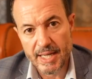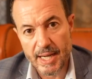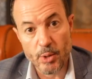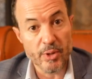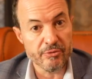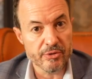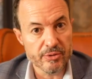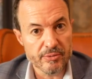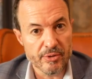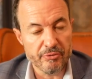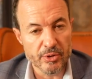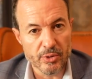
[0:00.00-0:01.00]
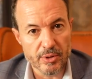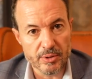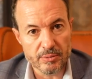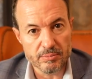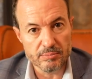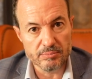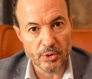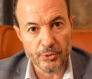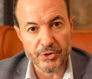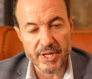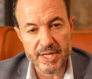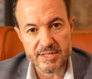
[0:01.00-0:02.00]
However, if you're a
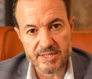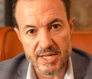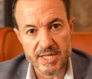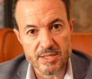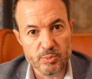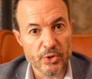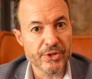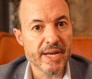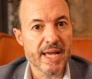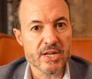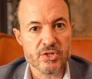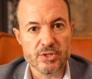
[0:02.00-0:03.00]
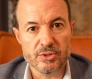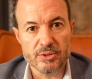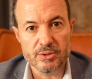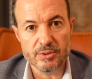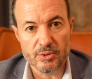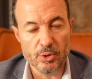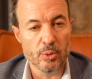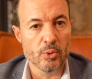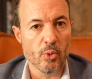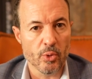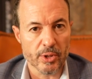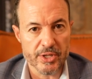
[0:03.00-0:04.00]
multi-site, multinational,
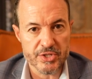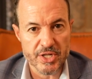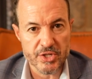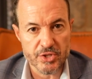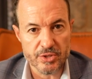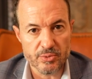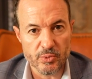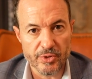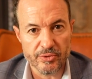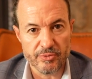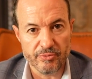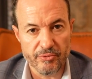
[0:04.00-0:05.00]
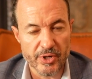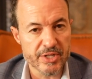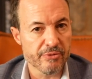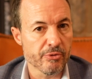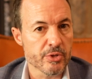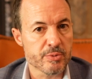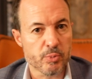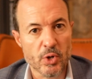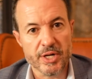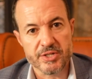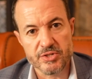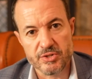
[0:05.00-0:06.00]
global organization with very diverse
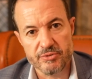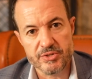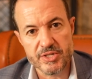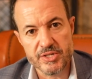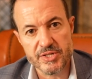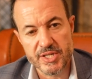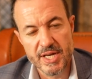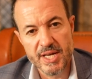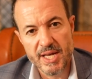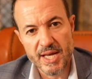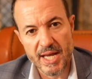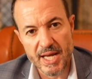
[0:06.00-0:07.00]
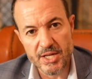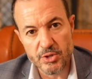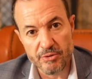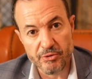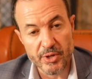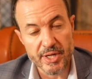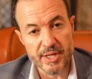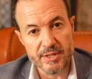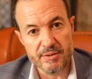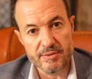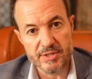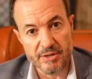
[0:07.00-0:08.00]
products and services, and you have
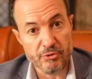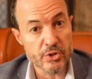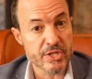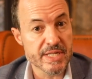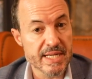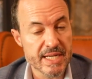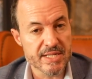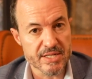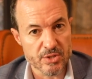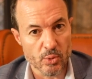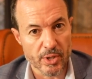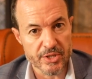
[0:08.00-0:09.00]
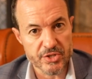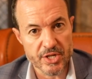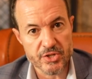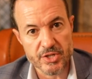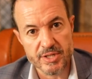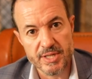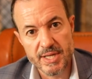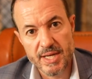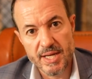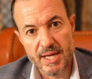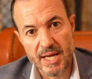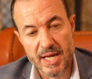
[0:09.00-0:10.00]
very diverse needs as an organization,
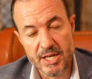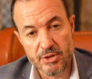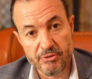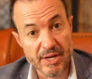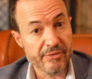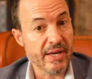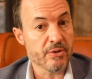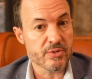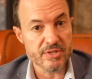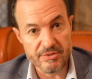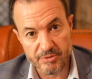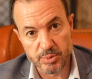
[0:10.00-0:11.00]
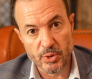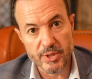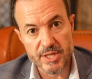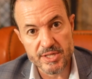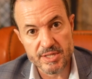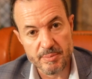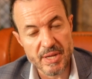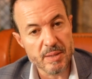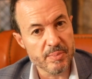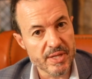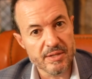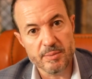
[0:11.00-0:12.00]
and you've got thousands of employees, it may
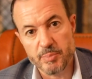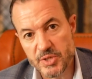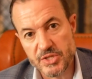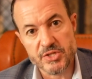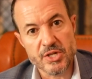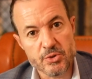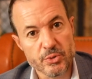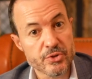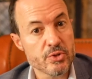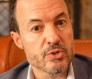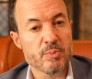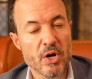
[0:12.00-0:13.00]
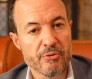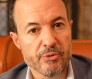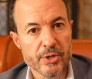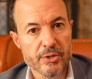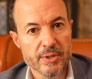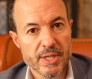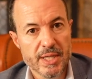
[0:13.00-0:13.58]
be that Business Central is too small for you.